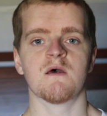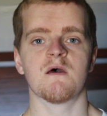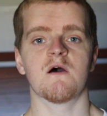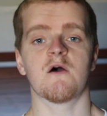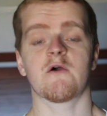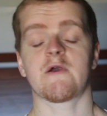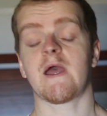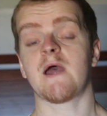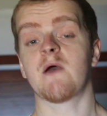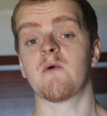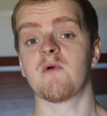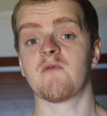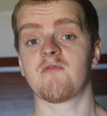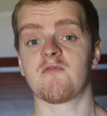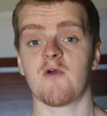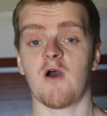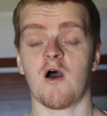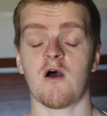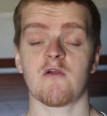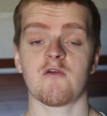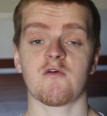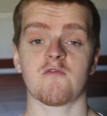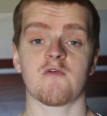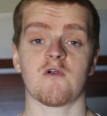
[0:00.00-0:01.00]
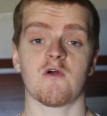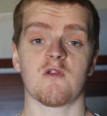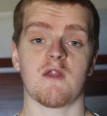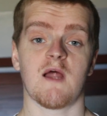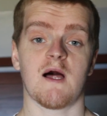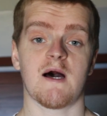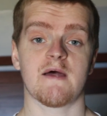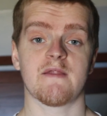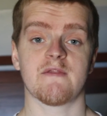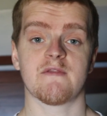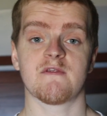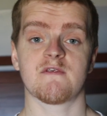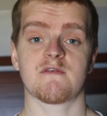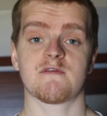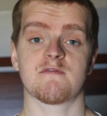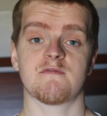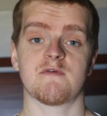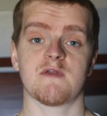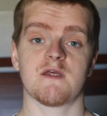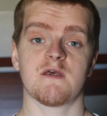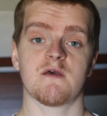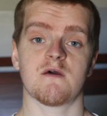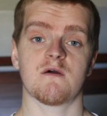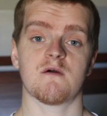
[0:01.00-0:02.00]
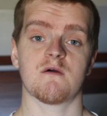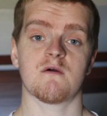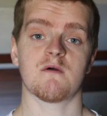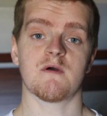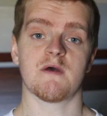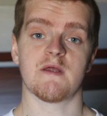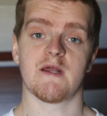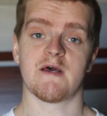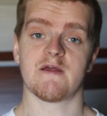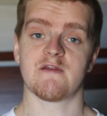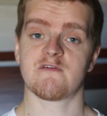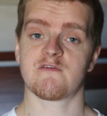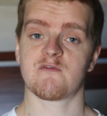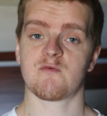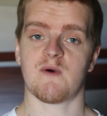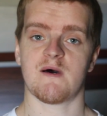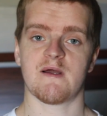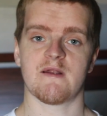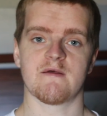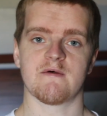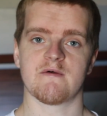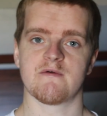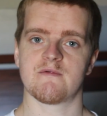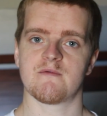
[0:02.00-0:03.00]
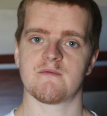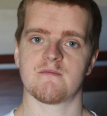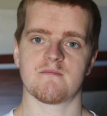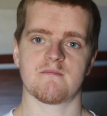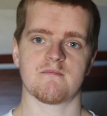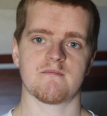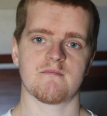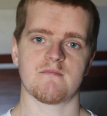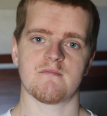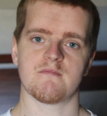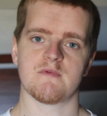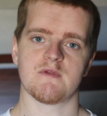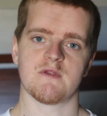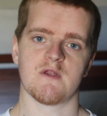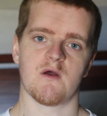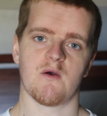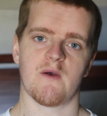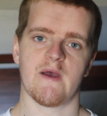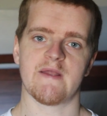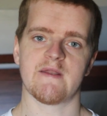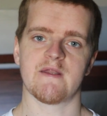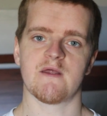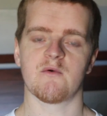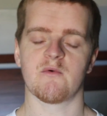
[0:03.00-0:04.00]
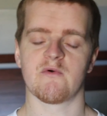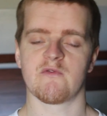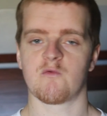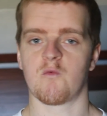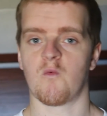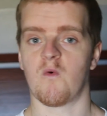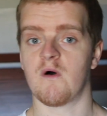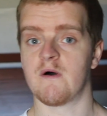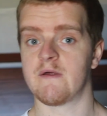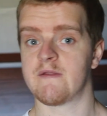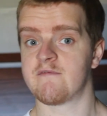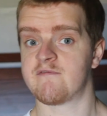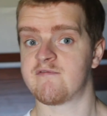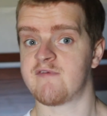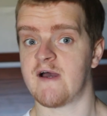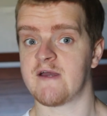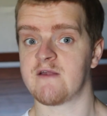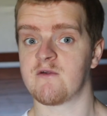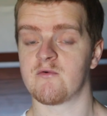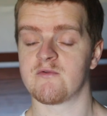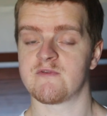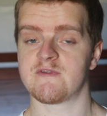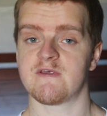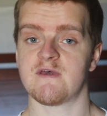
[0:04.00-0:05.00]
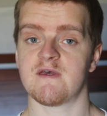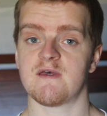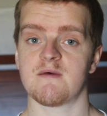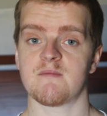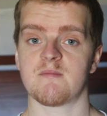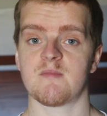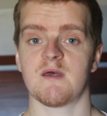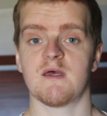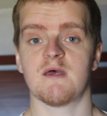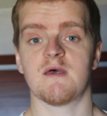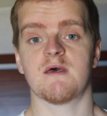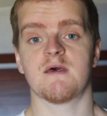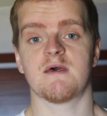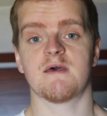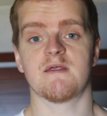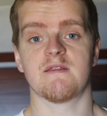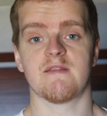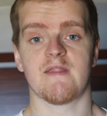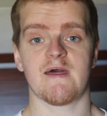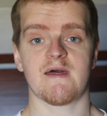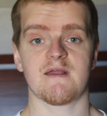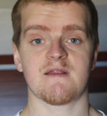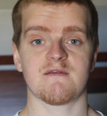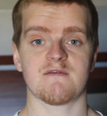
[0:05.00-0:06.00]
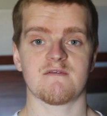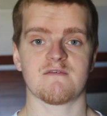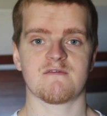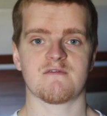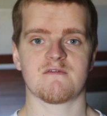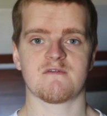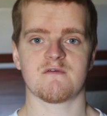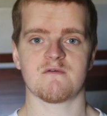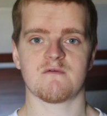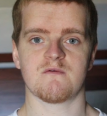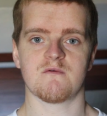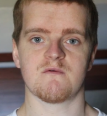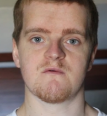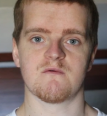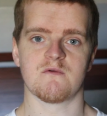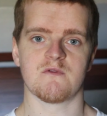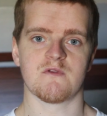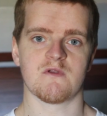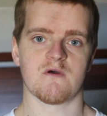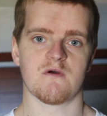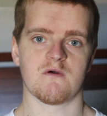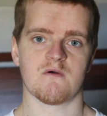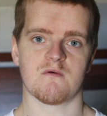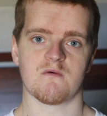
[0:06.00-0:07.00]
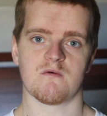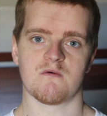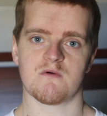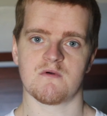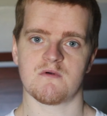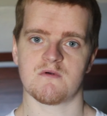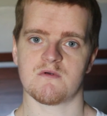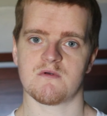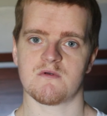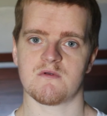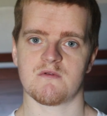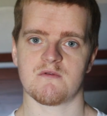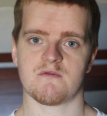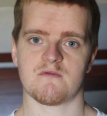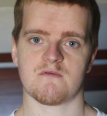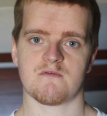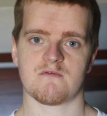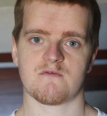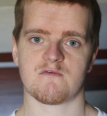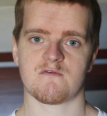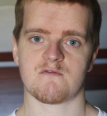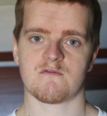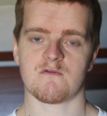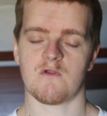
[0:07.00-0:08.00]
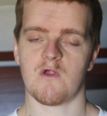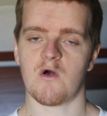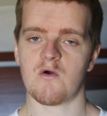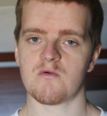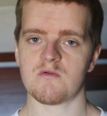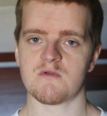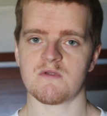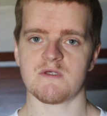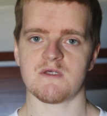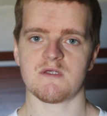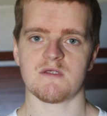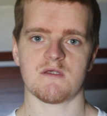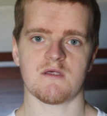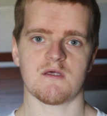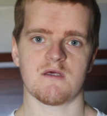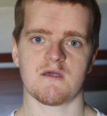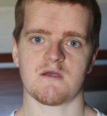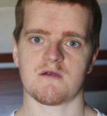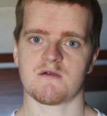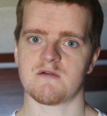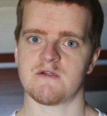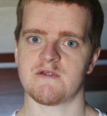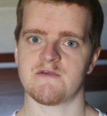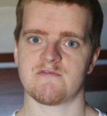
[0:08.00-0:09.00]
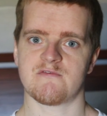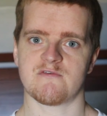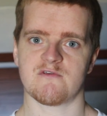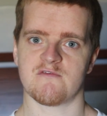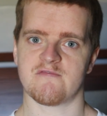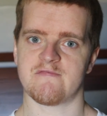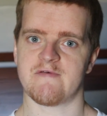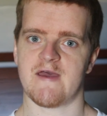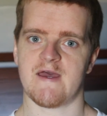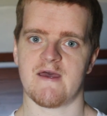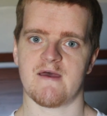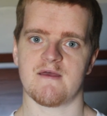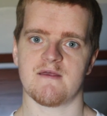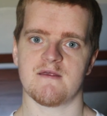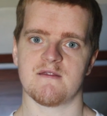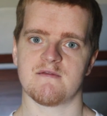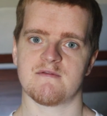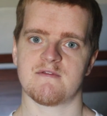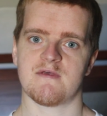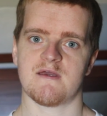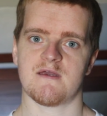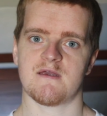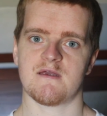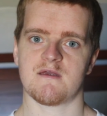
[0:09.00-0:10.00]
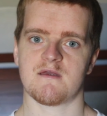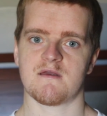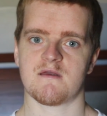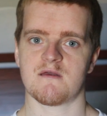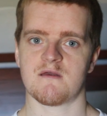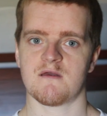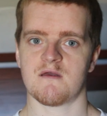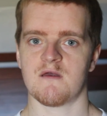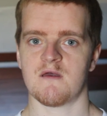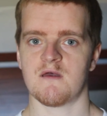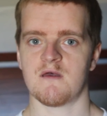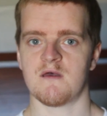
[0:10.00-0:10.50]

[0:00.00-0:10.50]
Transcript: Okay, we've gone over a lot in this video, and I just want to, end it with one final tip, and that is to, slowly increase your fat intake